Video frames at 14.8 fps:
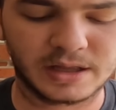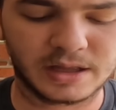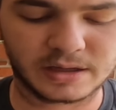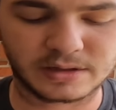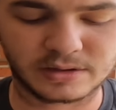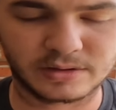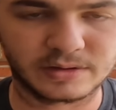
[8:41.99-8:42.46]

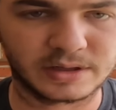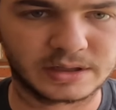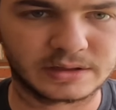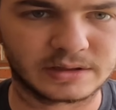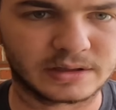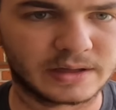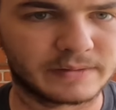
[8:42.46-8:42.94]

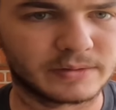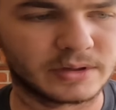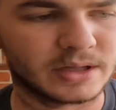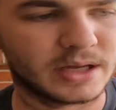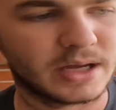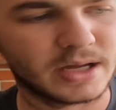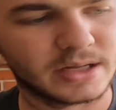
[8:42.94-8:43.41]
including the
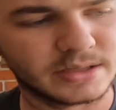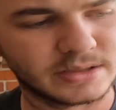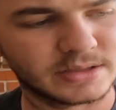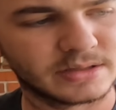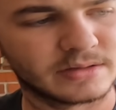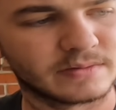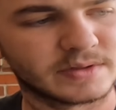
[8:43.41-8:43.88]
level
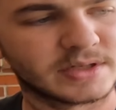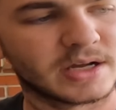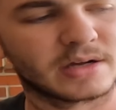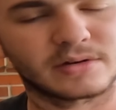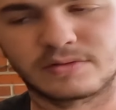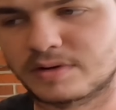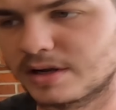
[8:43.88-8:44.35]
edge, the
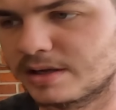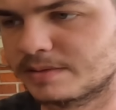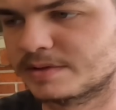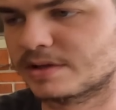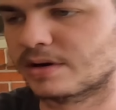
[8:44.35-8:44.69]
recycled ramps,